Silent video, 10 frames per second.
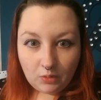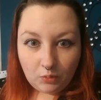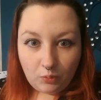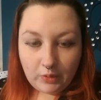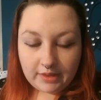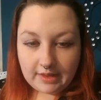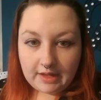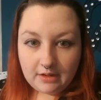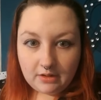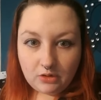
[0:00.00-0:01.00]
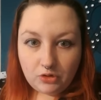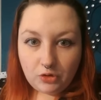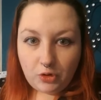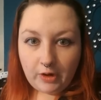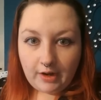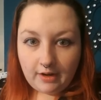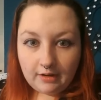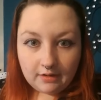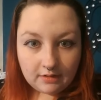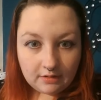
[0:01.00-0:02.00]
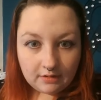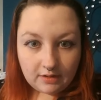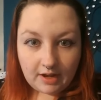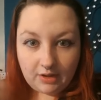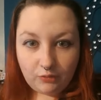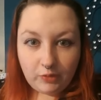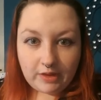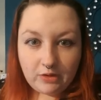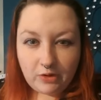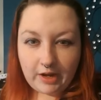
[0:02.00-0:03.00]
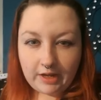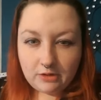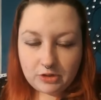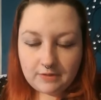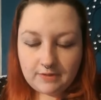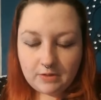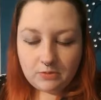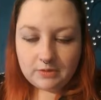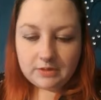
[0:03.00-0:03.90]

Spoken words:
within your energy field.